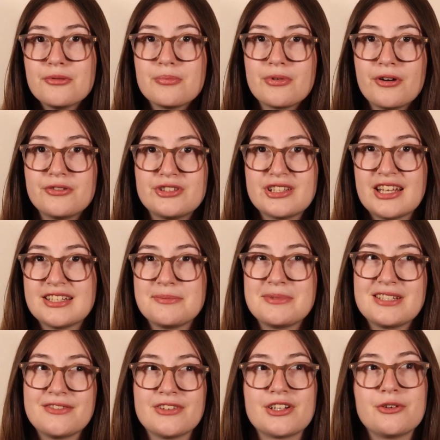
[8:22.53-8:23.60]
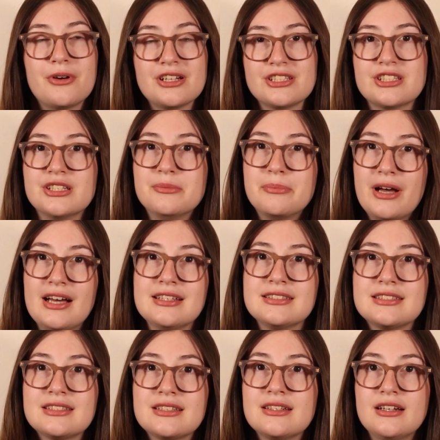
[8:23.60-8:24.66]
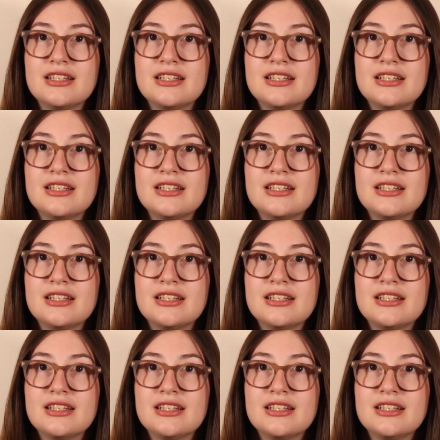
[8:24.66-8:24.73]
approach that specific question best.